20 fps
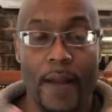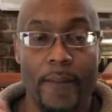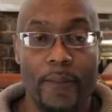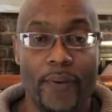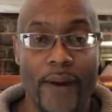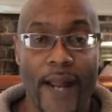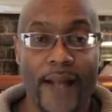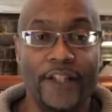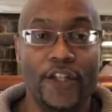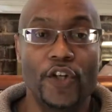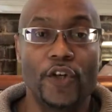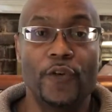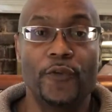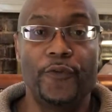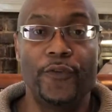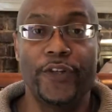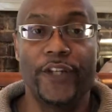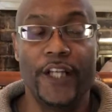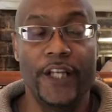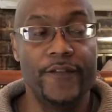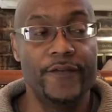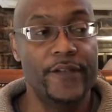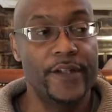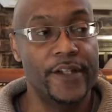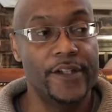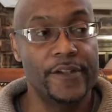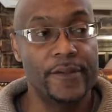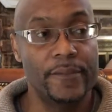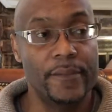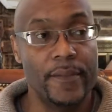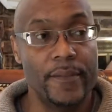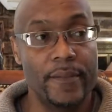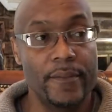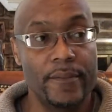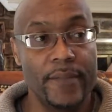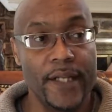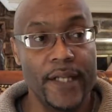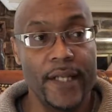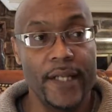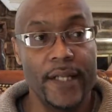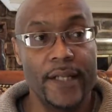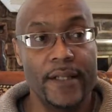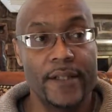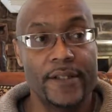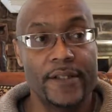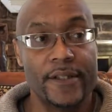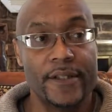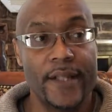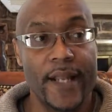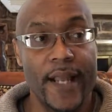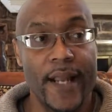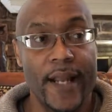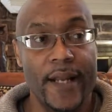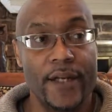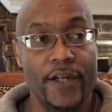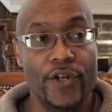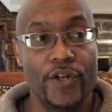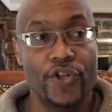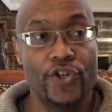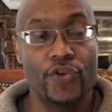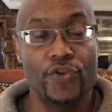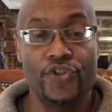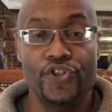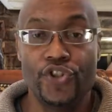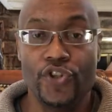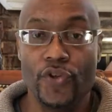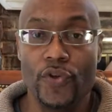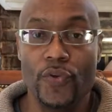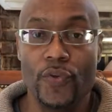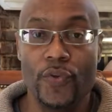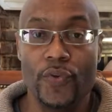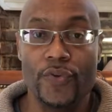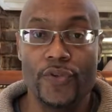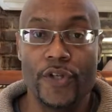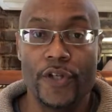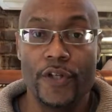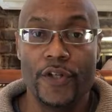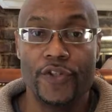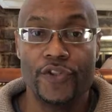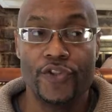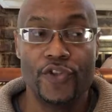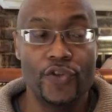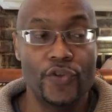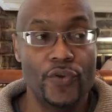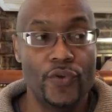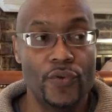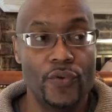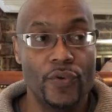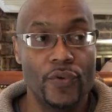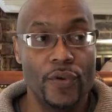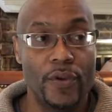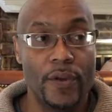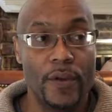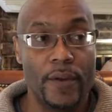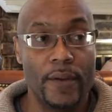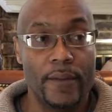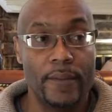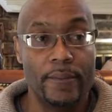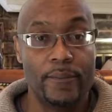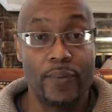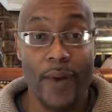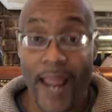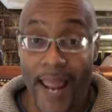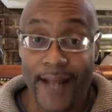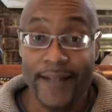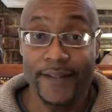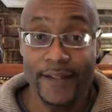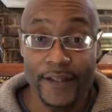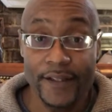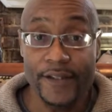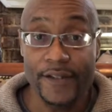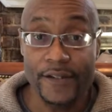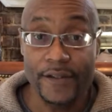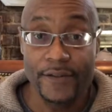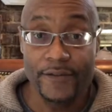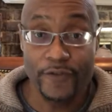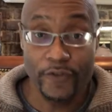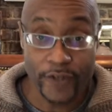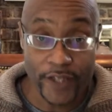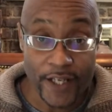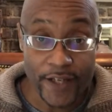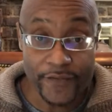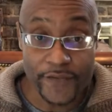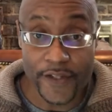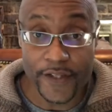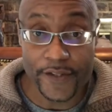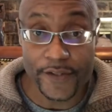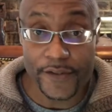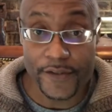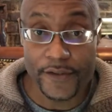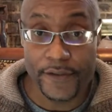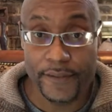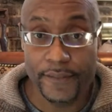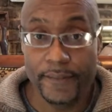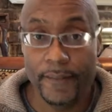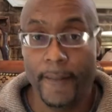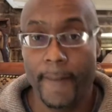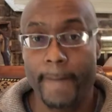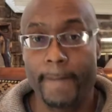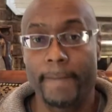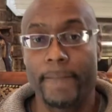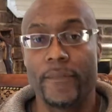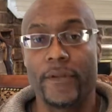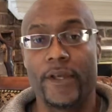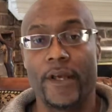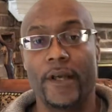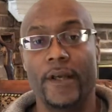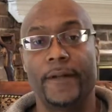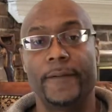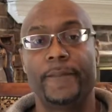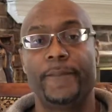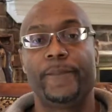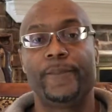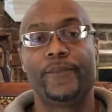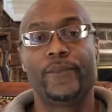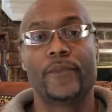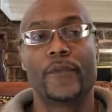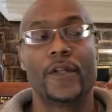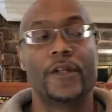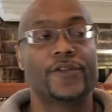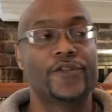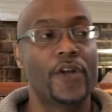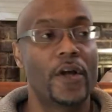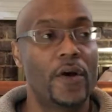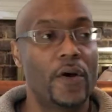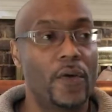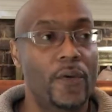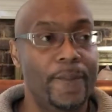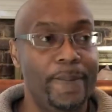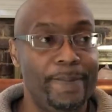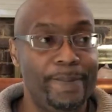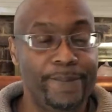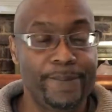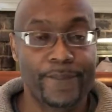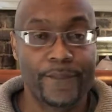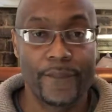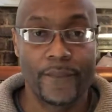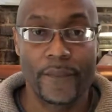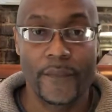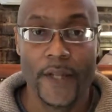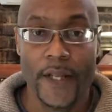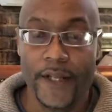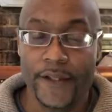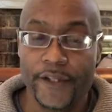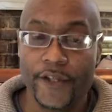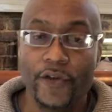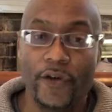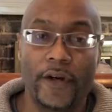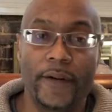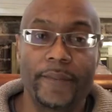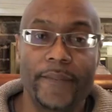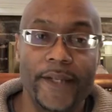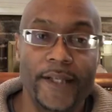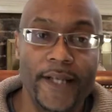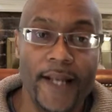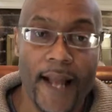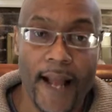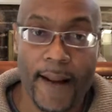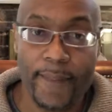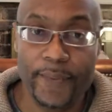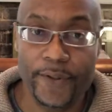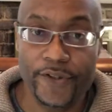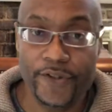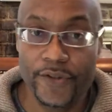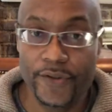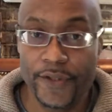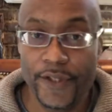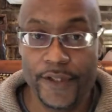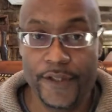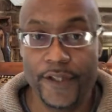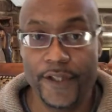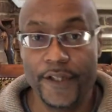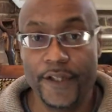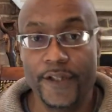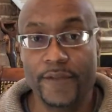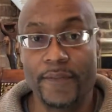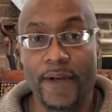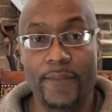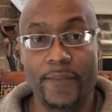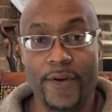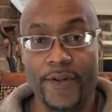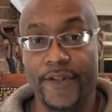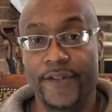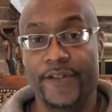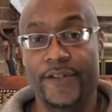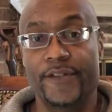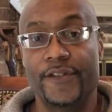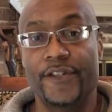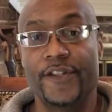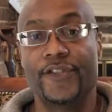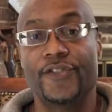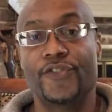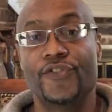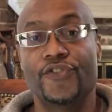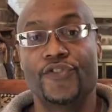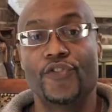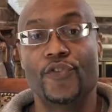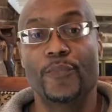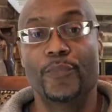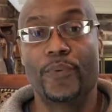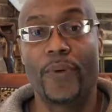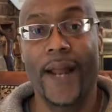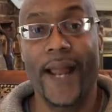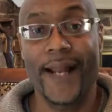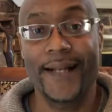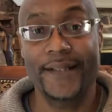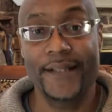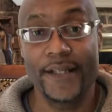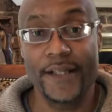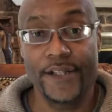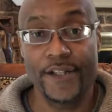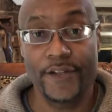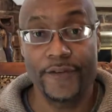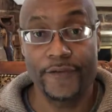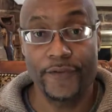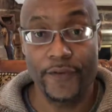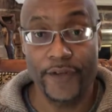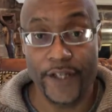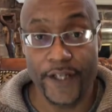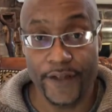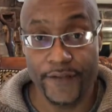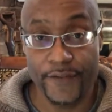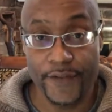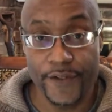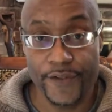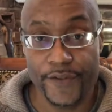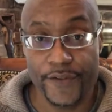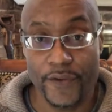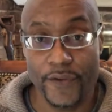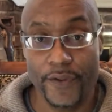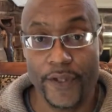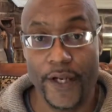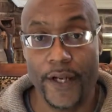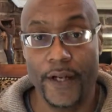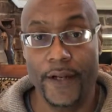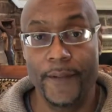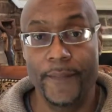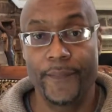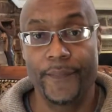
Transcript: Practical forgiveness means that you choose to practice forgiveness. Okay? So, there are many opportunities, my brothers and sisters, to practice forgiveness. Okay?